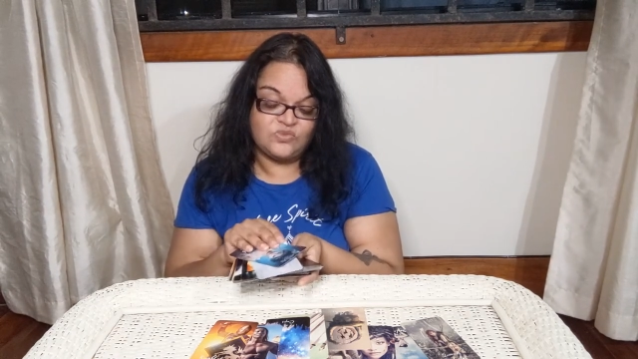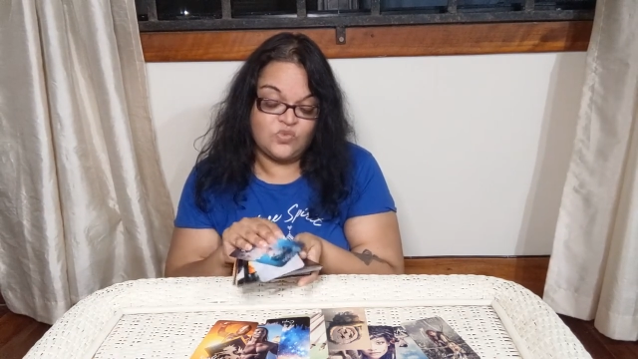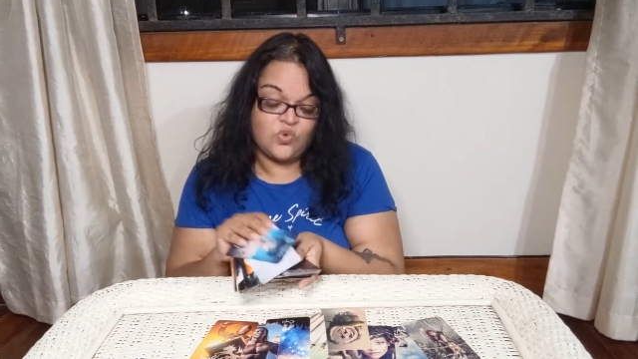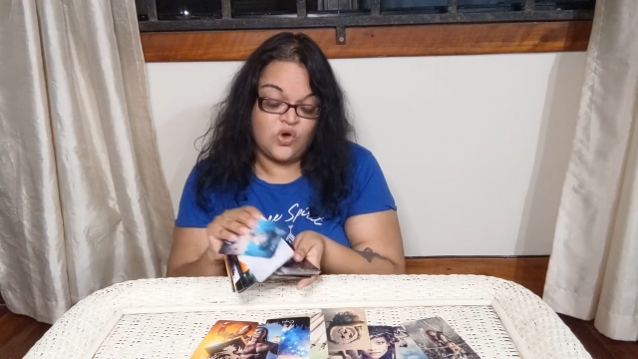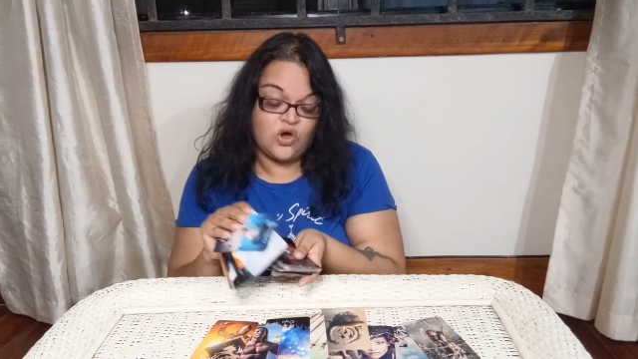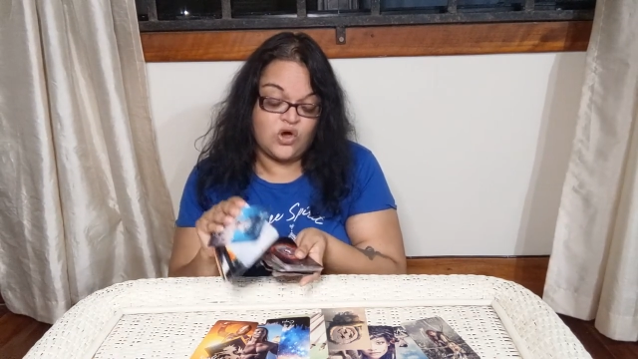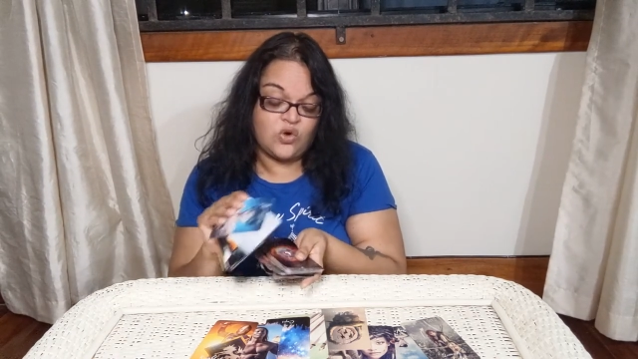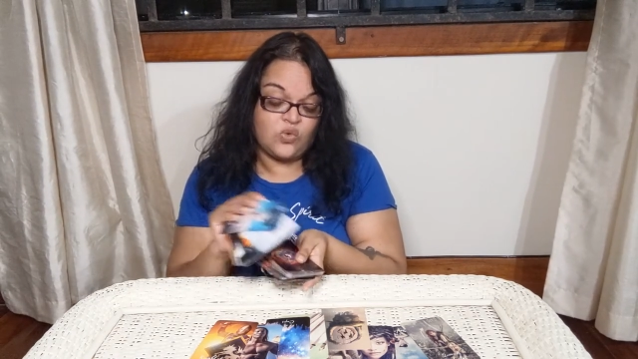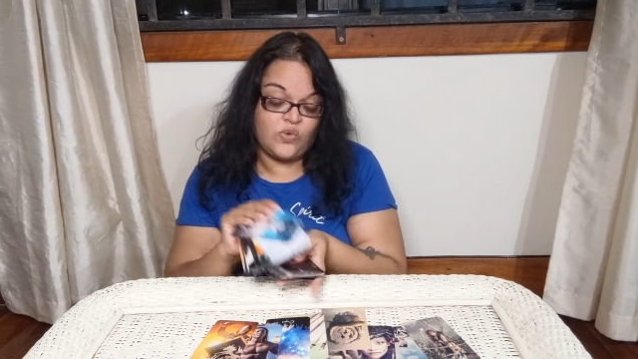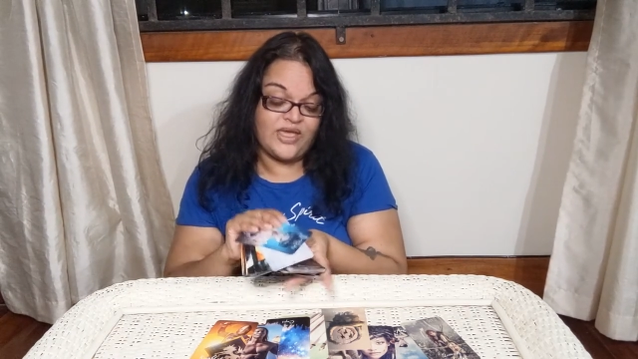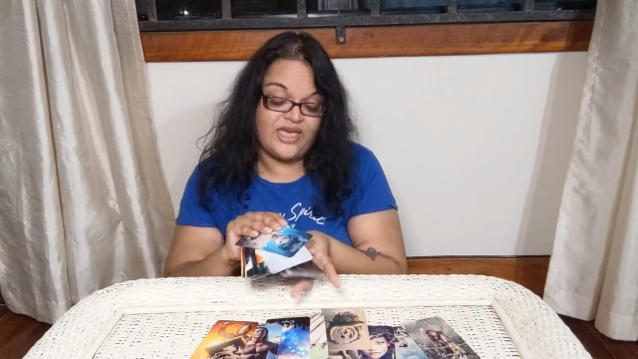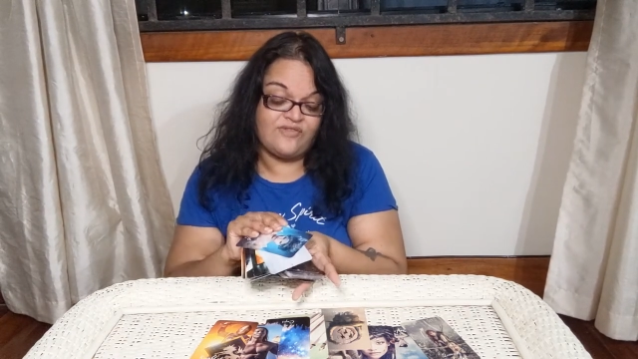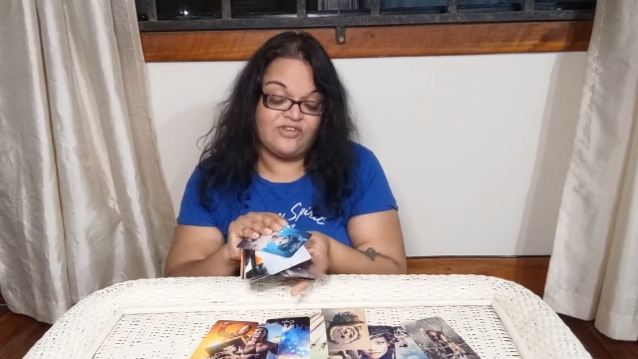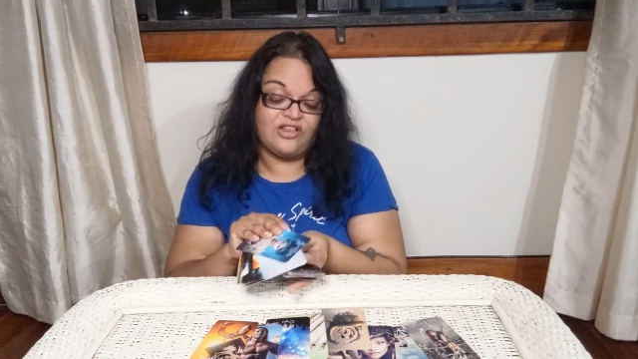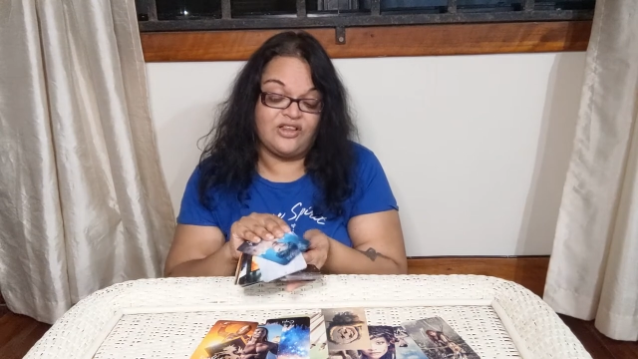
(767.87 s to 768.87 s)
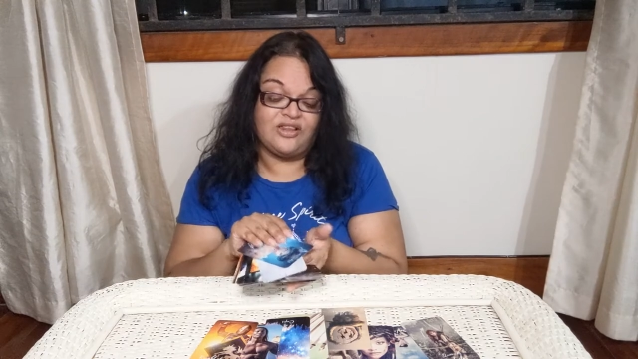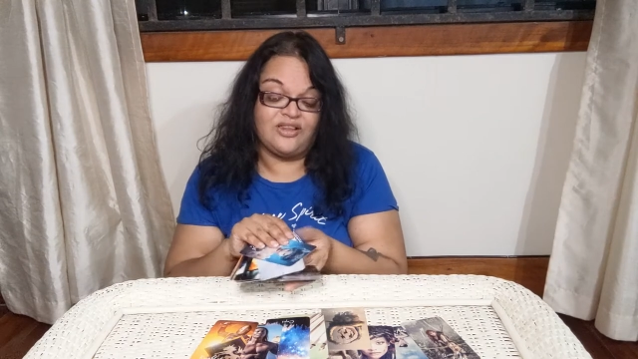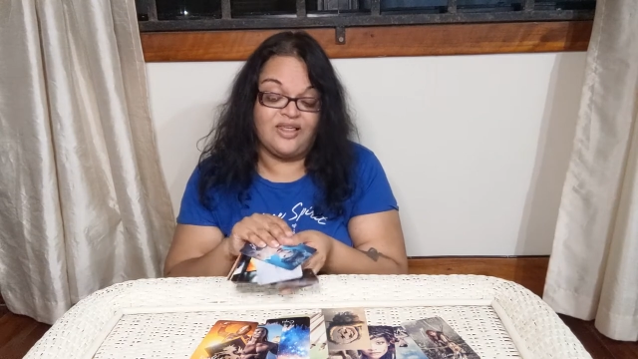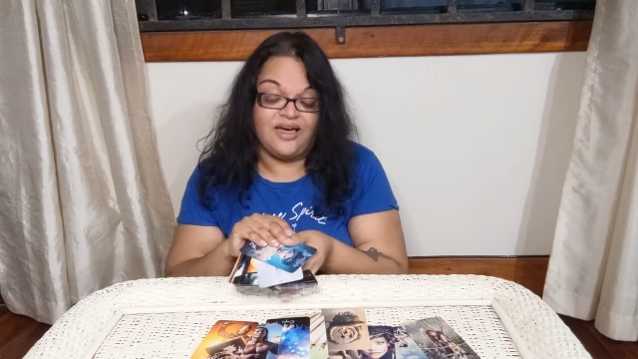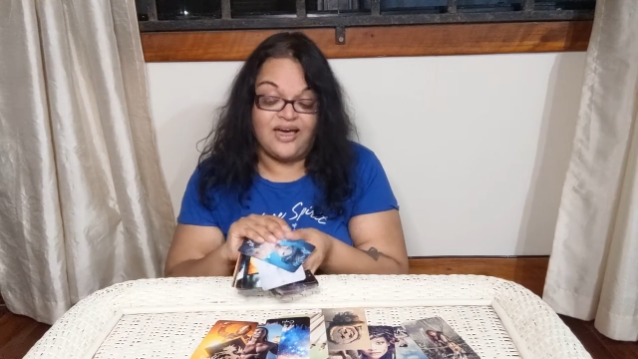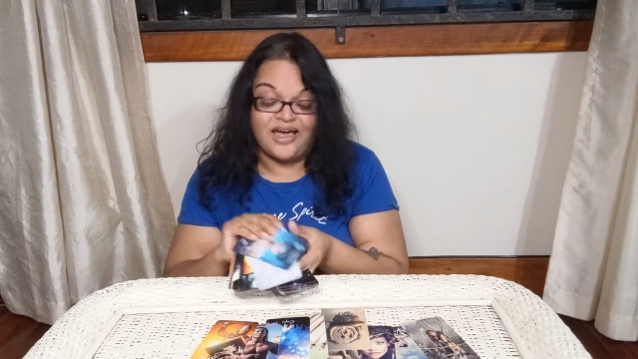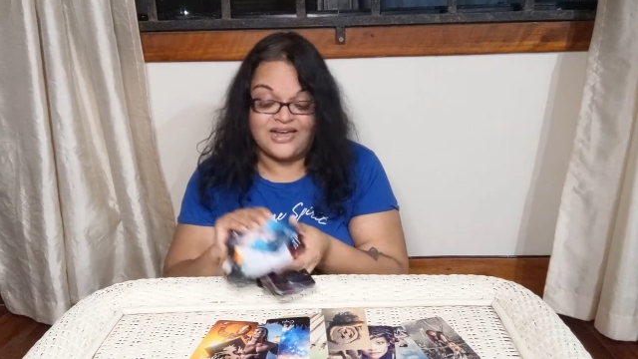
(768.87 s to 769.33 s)
Whoa, we have a
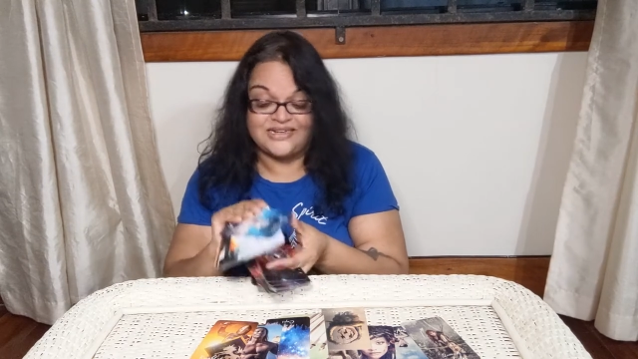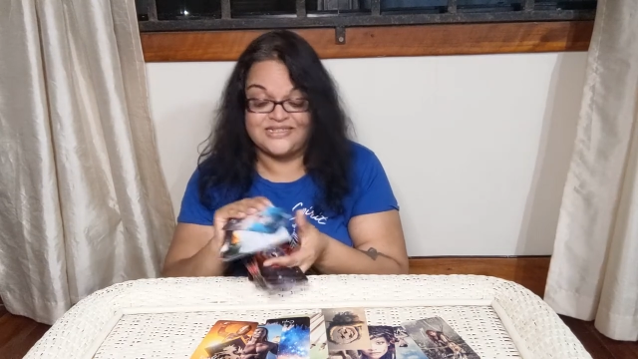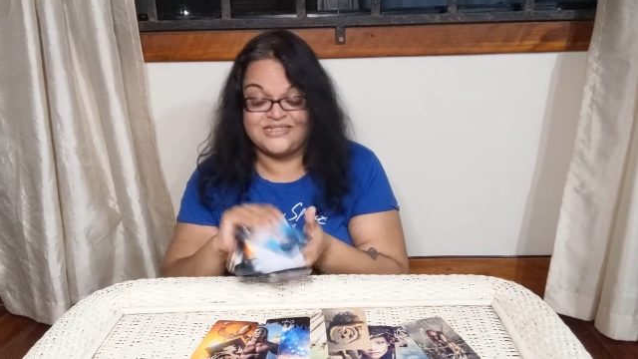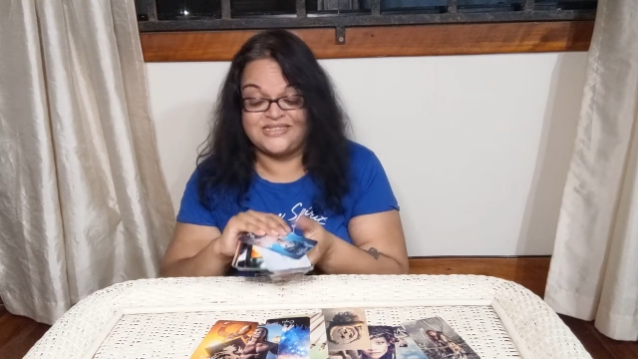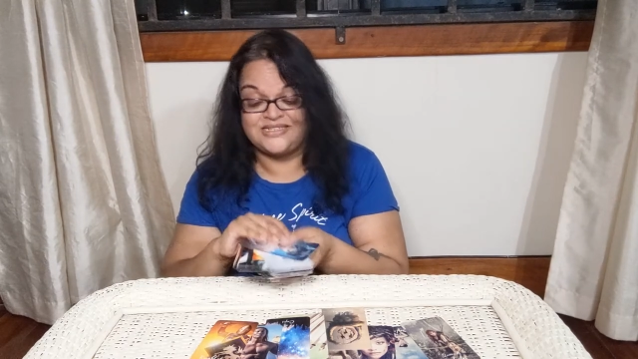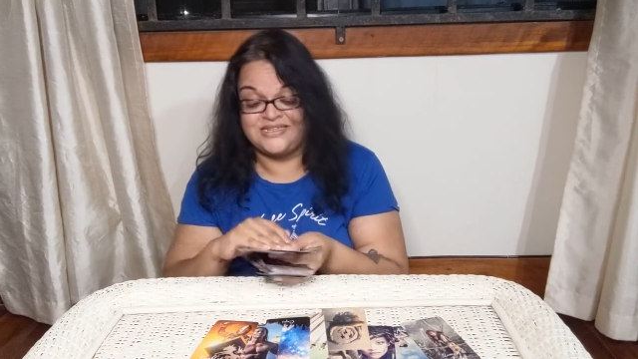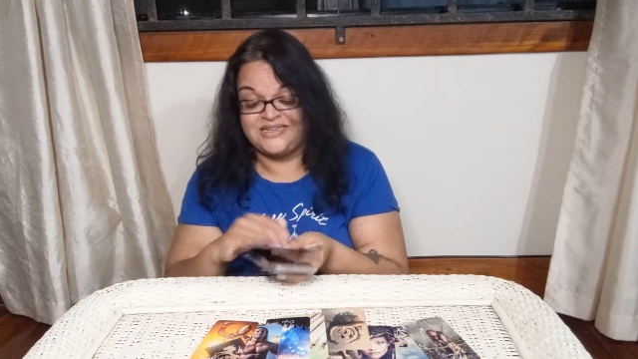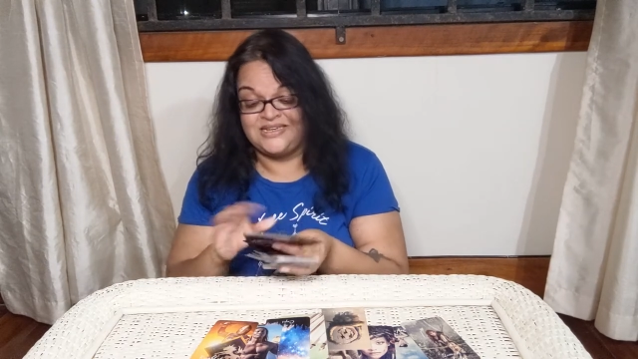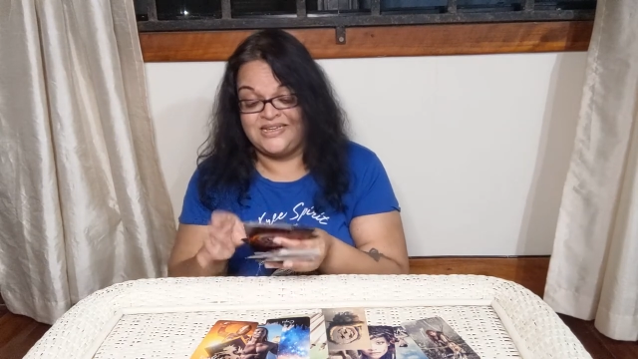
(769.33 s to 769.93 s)
lot